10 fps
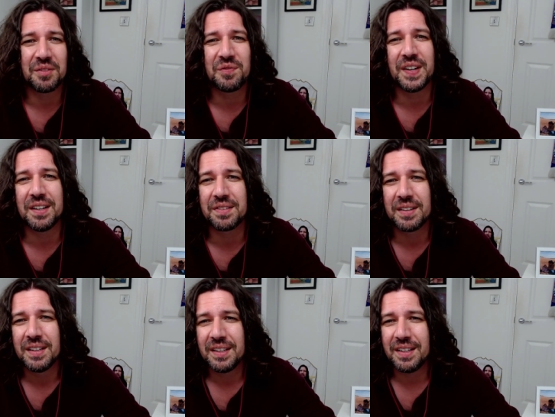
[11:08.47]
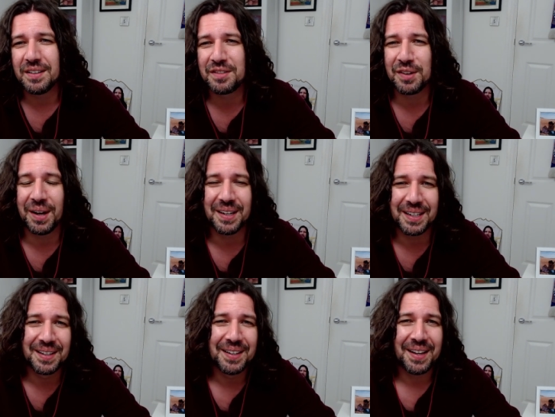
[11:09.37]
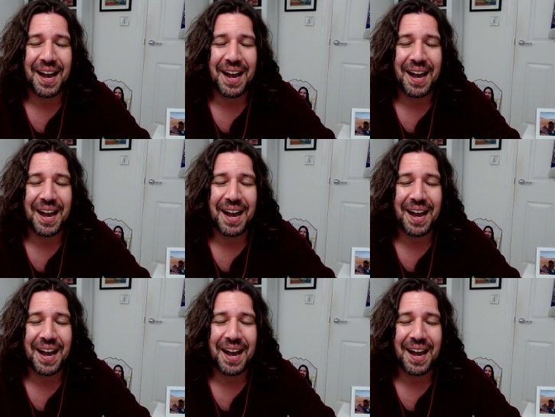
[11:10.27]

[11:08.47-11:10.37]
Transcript: to finish his journey.